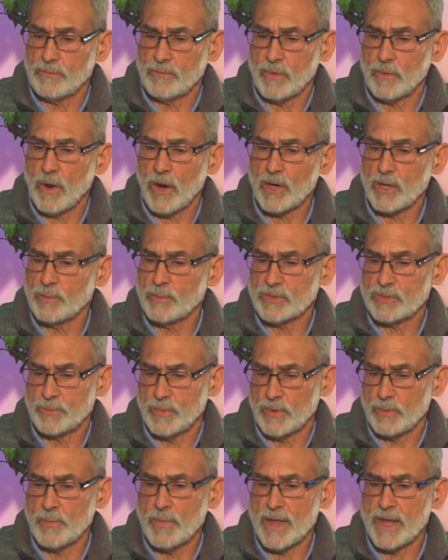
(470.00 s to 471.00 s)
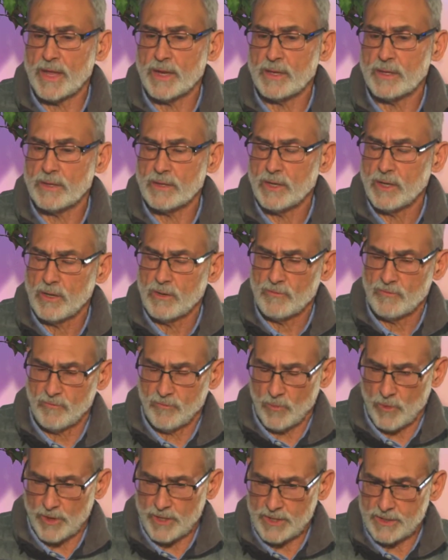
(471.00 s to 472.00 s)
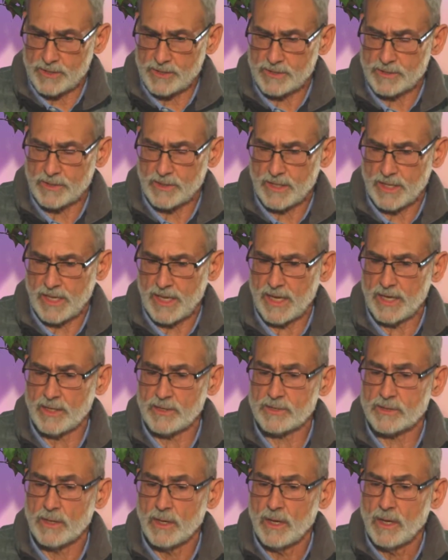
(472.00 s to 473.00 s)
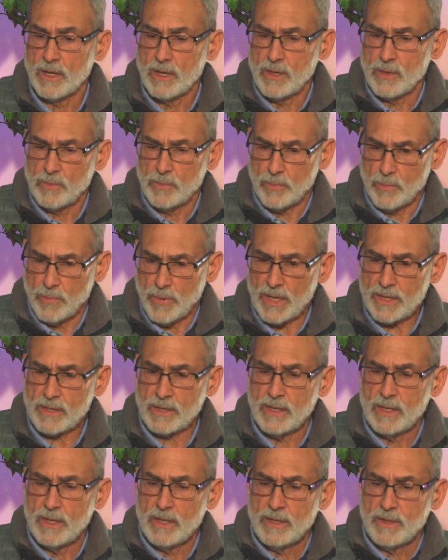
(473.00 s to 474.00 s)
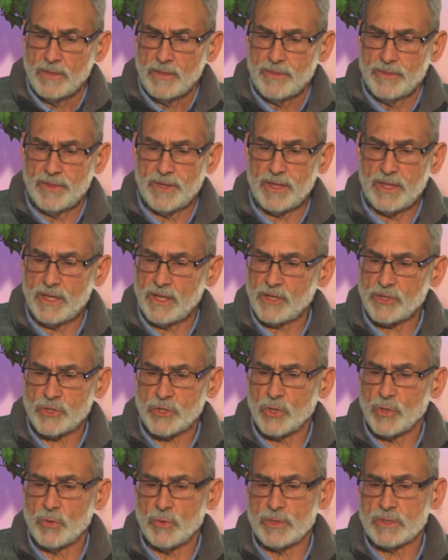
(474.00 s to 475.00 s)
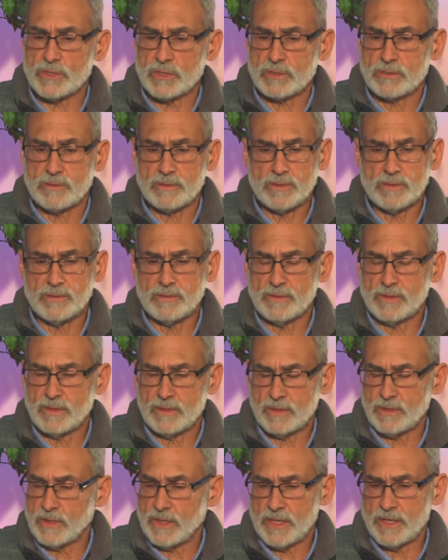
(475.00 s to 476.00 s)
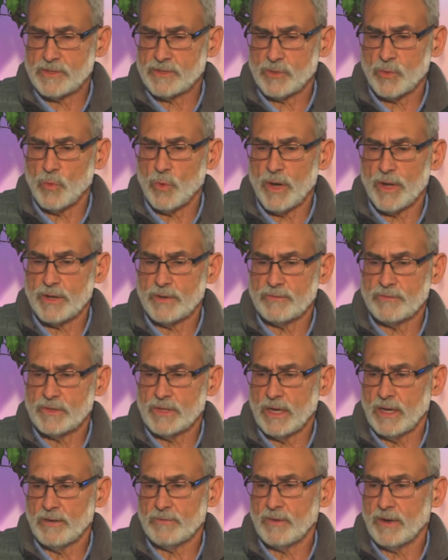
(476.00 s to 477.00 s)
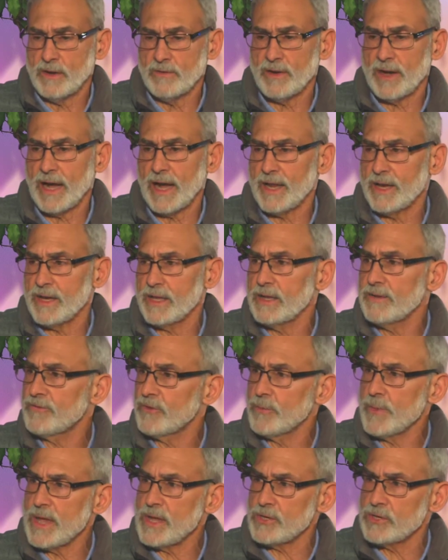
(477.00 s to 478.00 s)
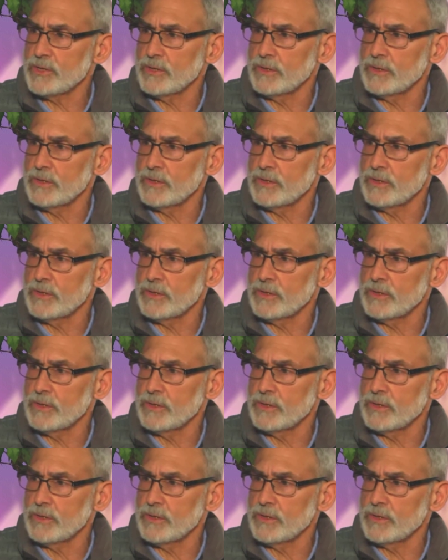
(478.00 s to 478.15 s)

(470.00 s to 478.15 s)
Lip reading: Argument's been made for his case, but the issue is the one of hiding information.